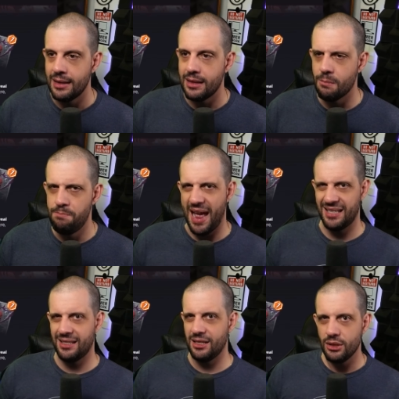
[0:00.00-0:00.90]
the
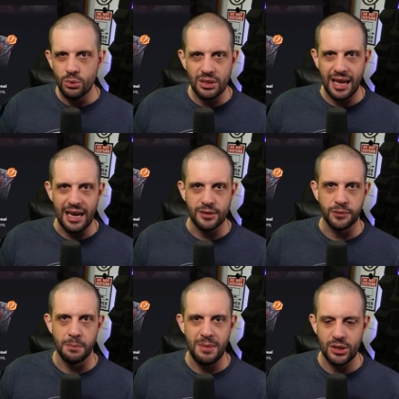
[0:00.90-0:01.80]
best use case
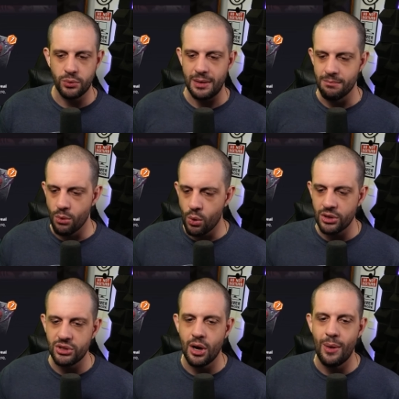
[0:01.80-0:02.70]
for Misery,
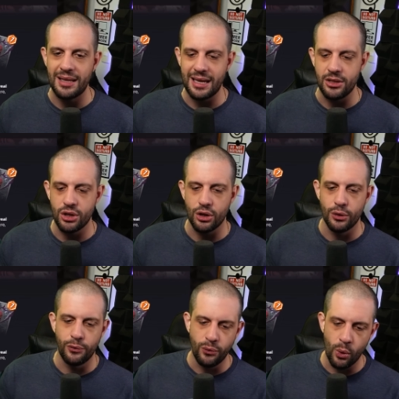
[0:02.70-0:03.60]
more so as a
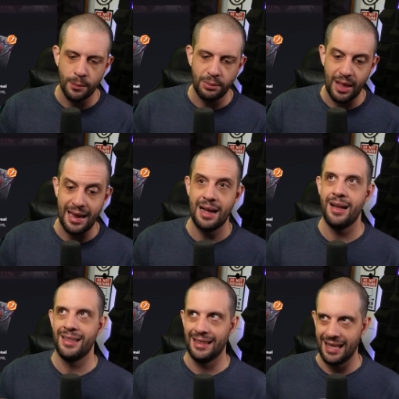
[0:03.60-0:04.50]
turn four play,
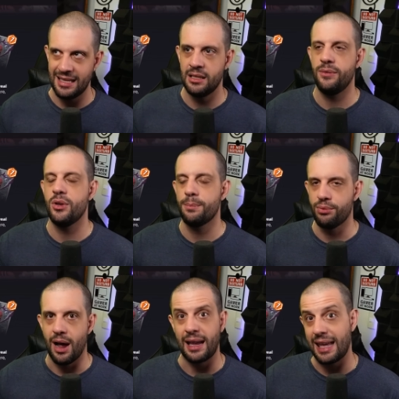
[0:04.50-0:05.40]
unless if you're
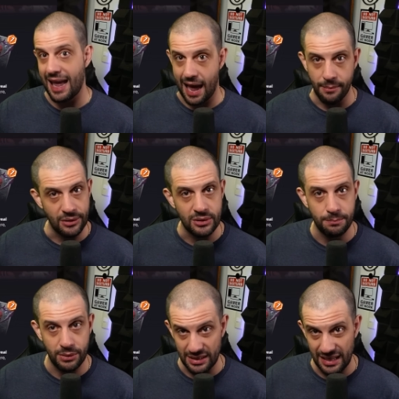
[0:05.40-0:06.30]
proccing Hammers
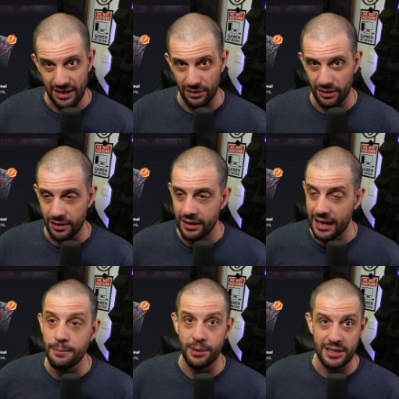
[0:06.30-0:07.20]
particular,
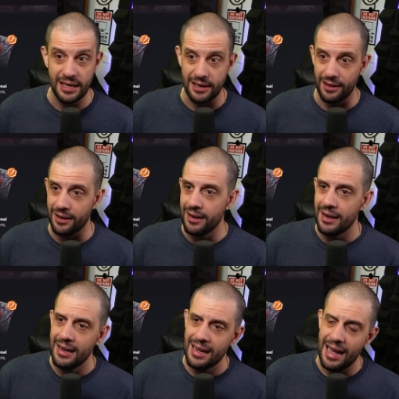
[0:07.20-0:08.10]
in particular.
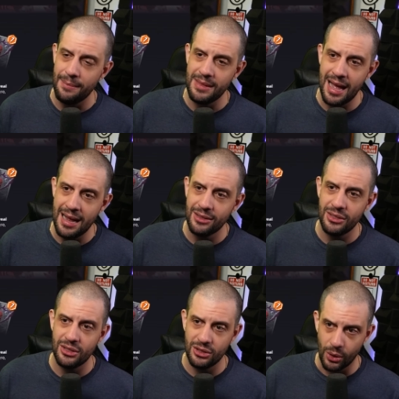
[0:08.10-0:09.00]
I'm not
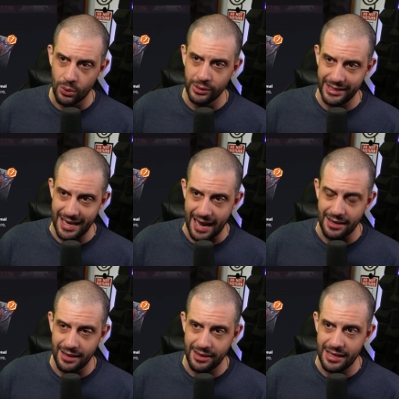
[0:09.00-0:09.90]
sold
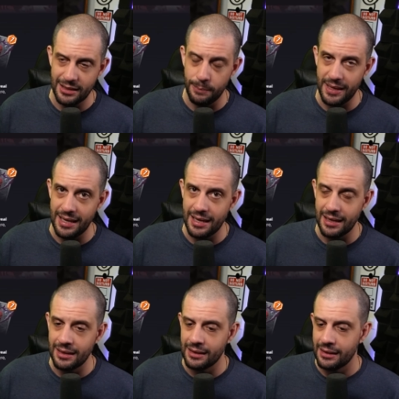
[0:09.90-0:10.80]
yet on this
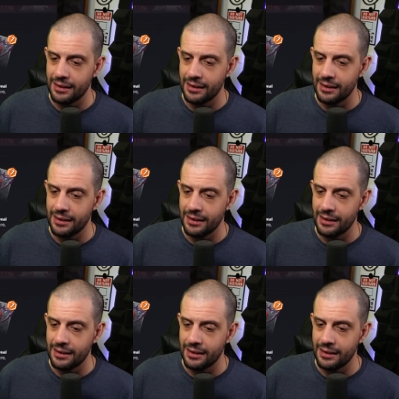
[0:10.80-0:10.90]
being